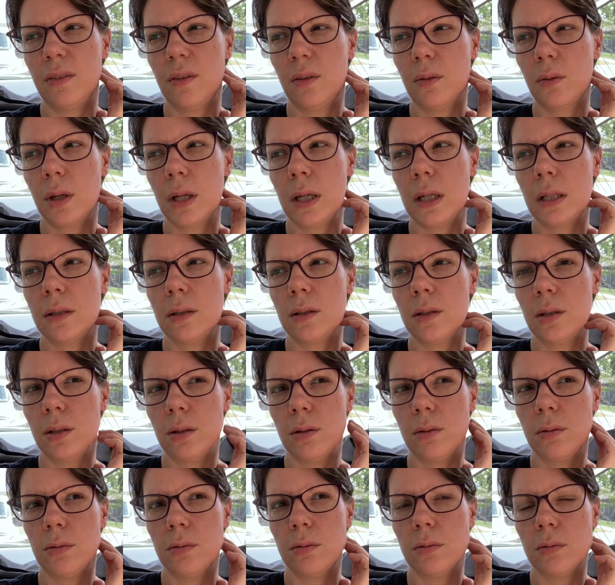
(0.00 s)
and
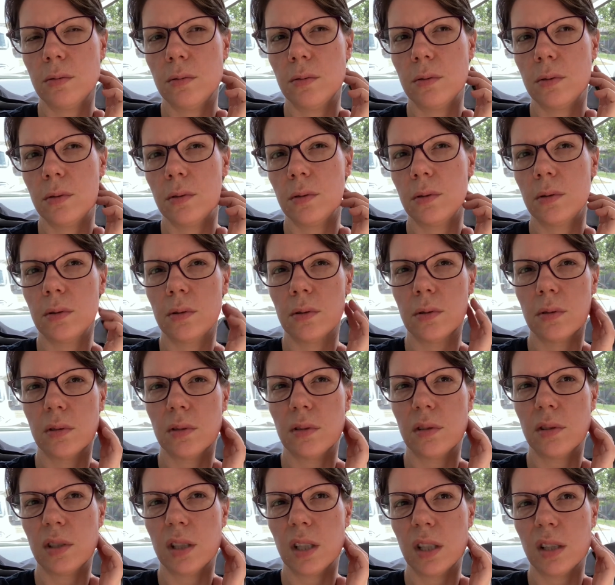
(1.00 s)
2,
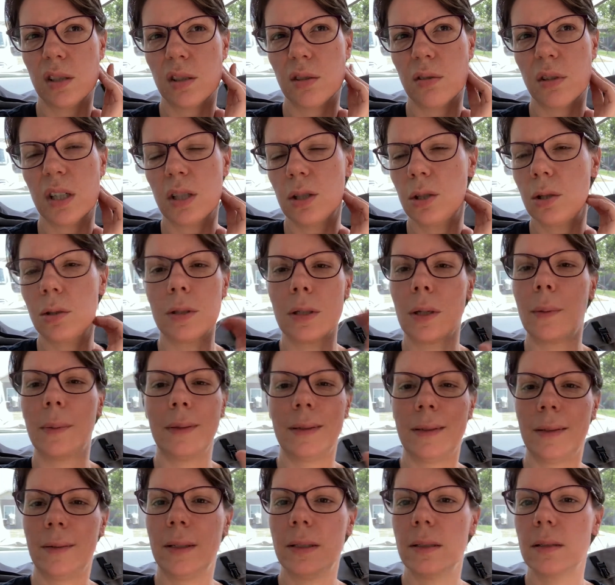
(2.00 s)
6'3" and 2,
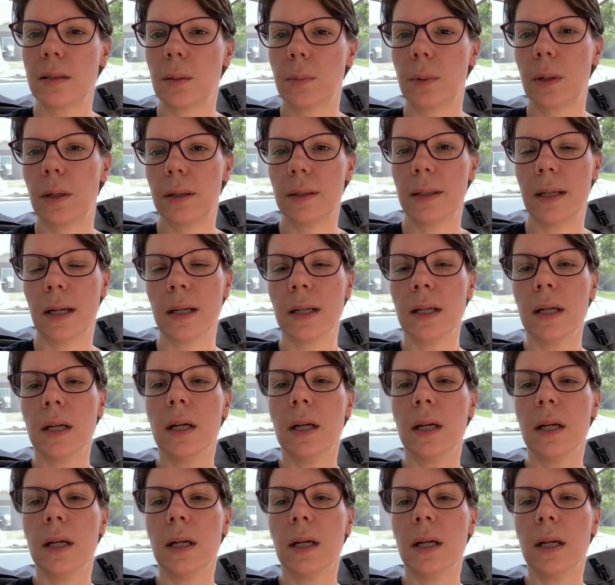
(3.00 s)
somewhere in there.